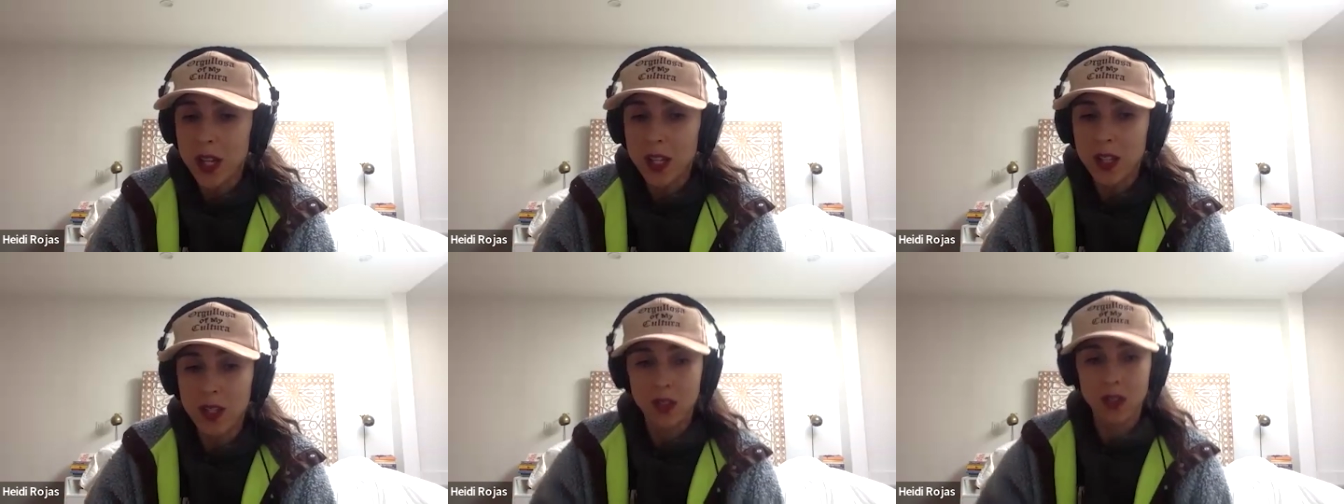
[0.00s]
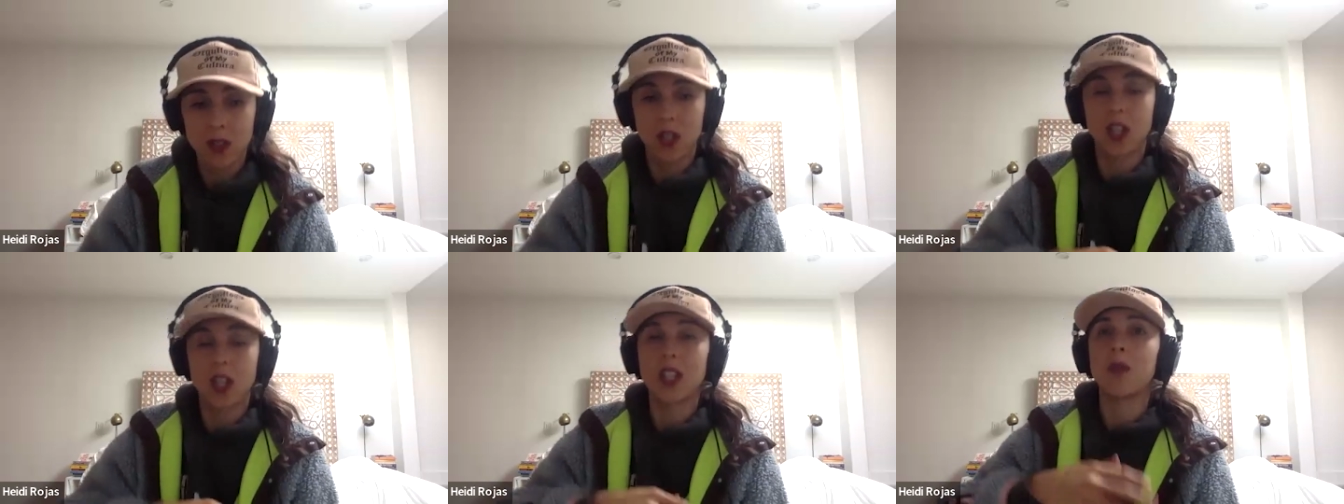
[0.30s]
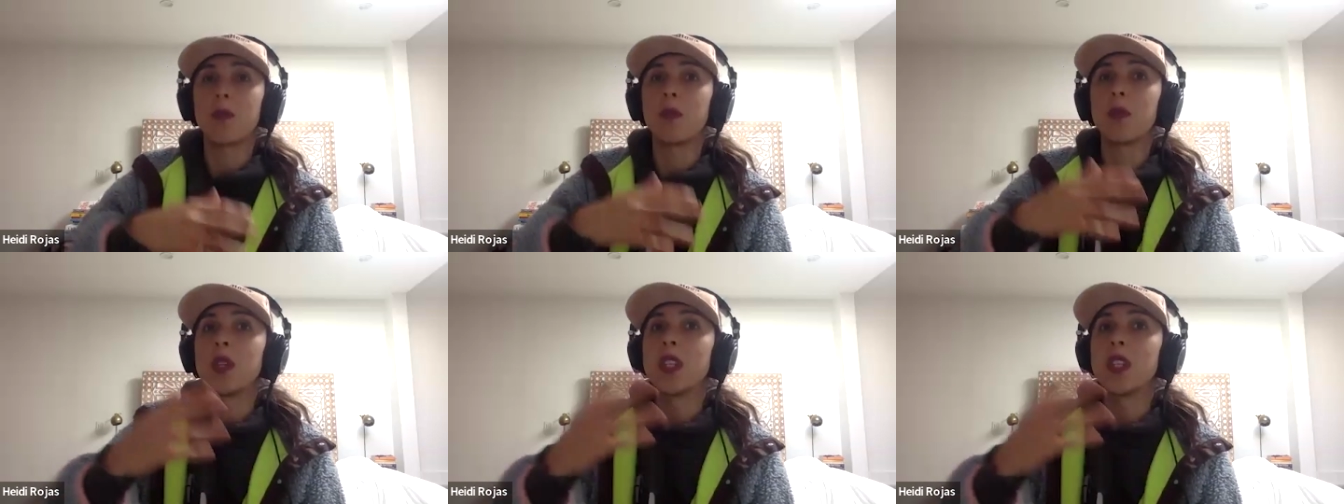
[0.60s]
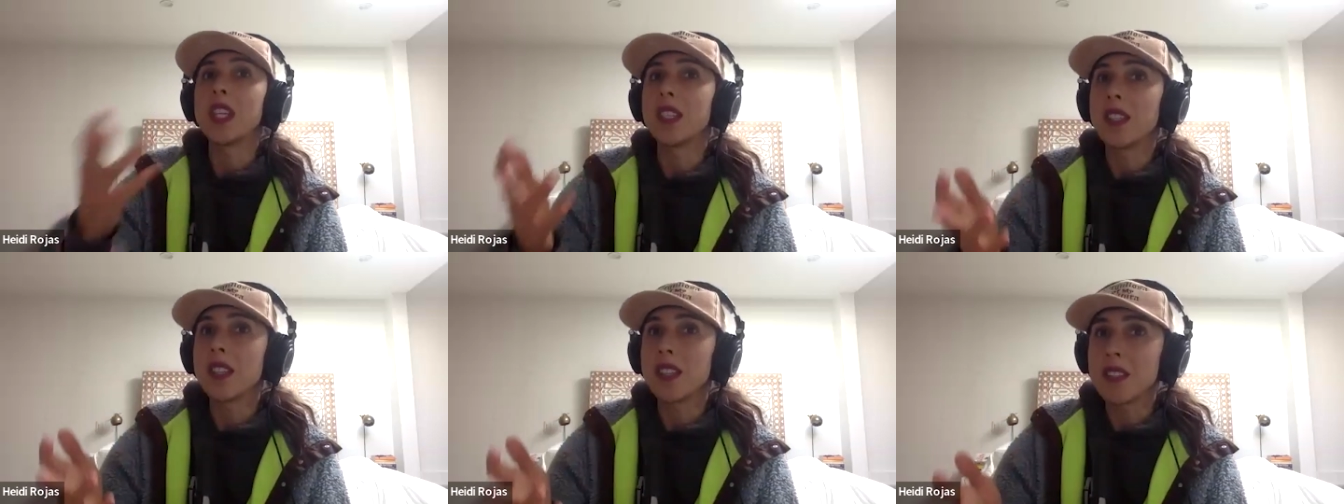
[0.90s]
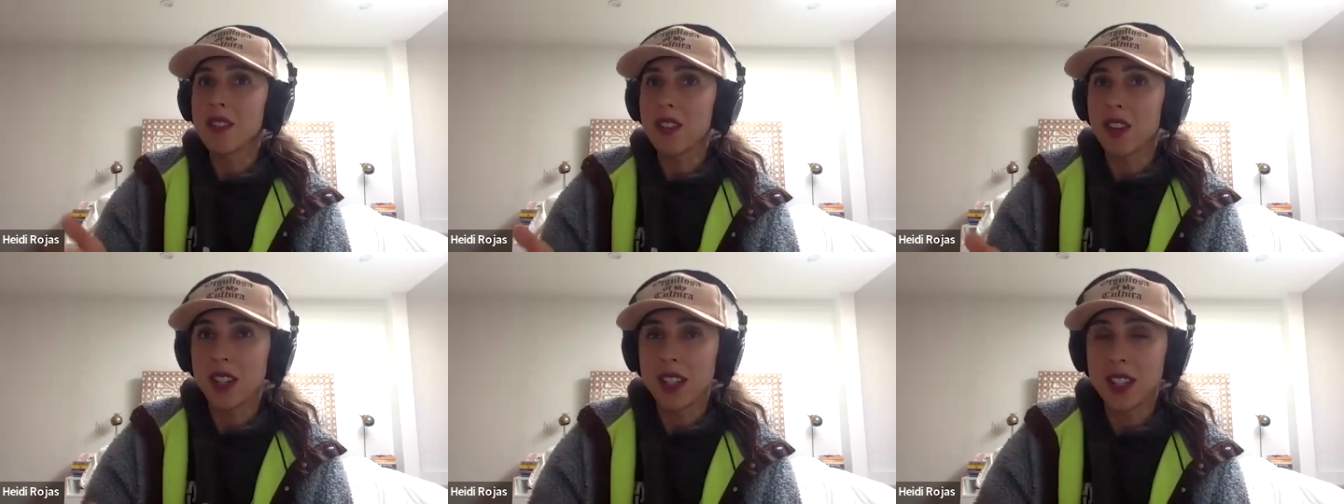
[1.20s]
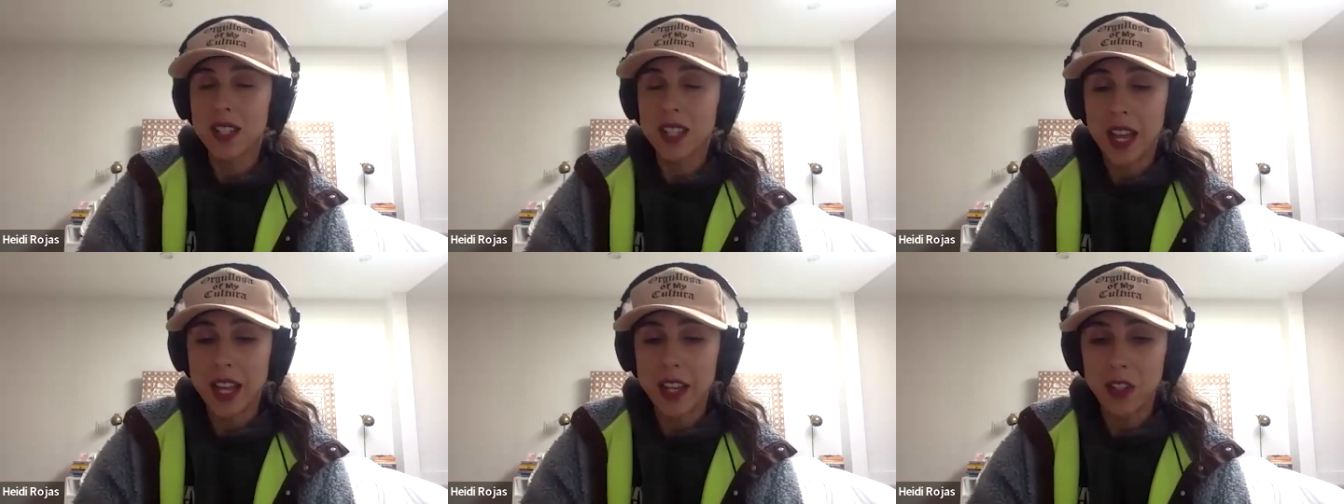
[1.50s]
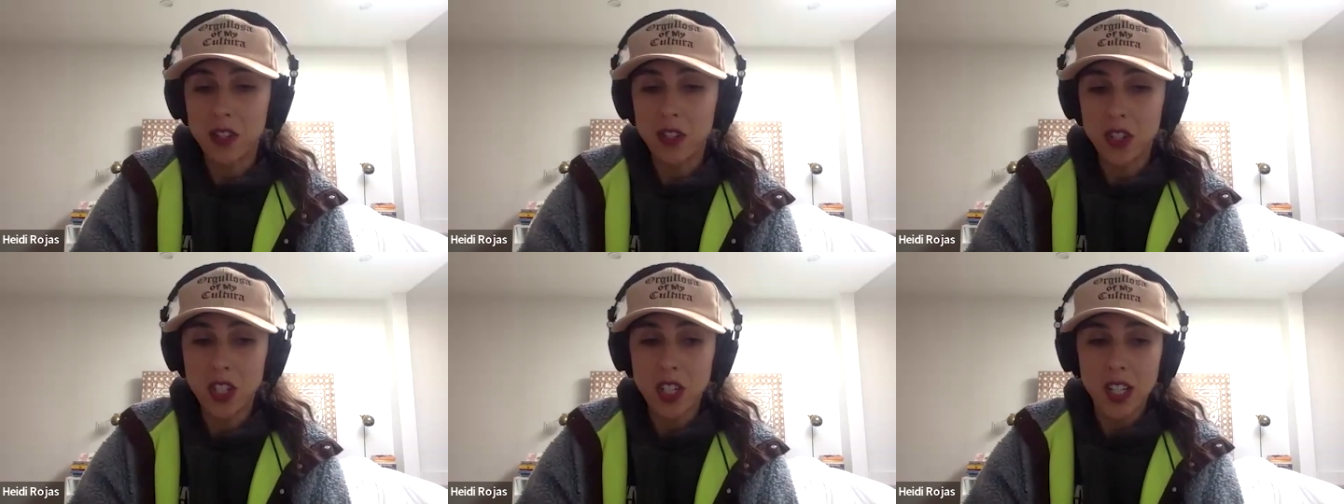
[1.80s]
I started releasing songs
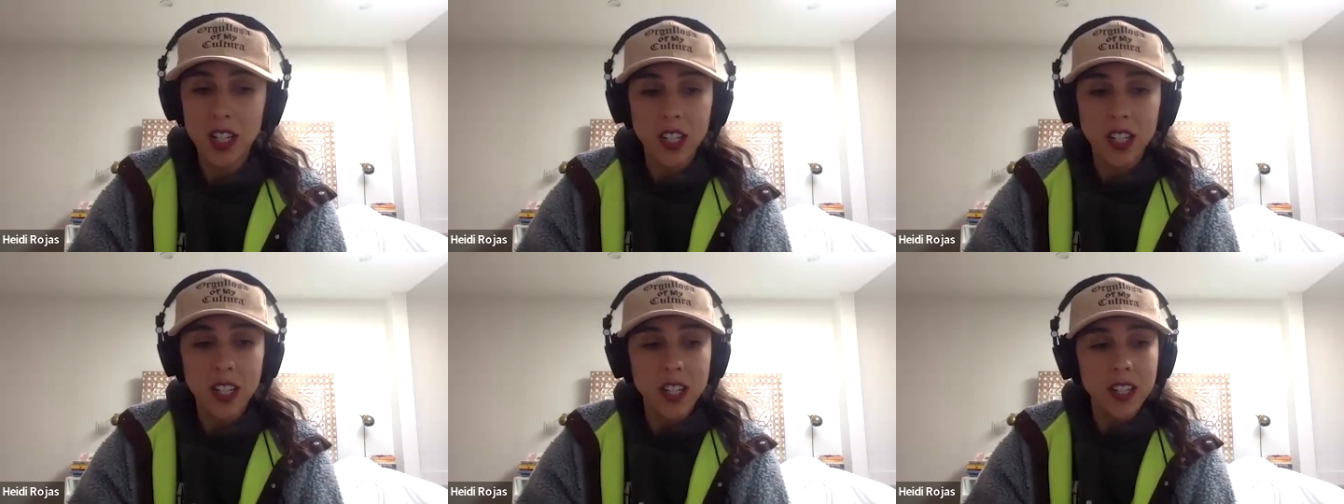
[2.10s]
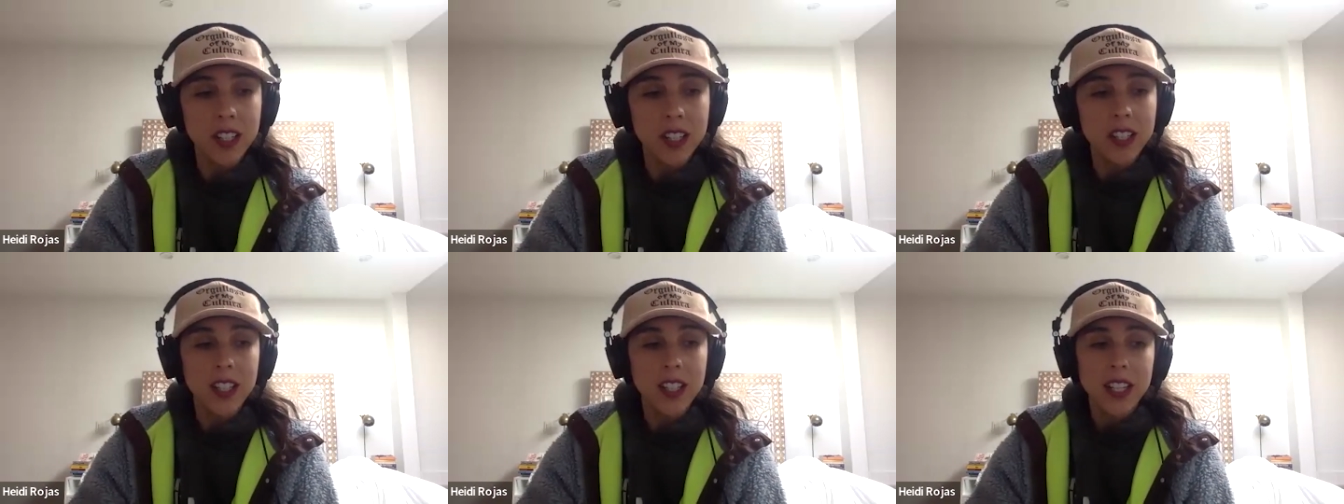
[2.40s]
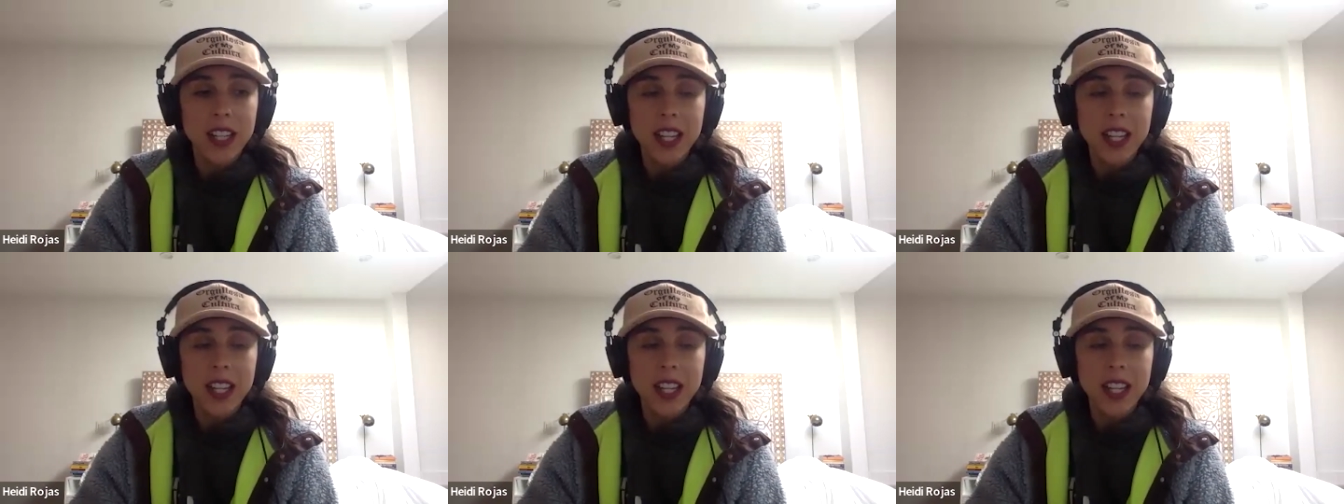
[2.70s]
last year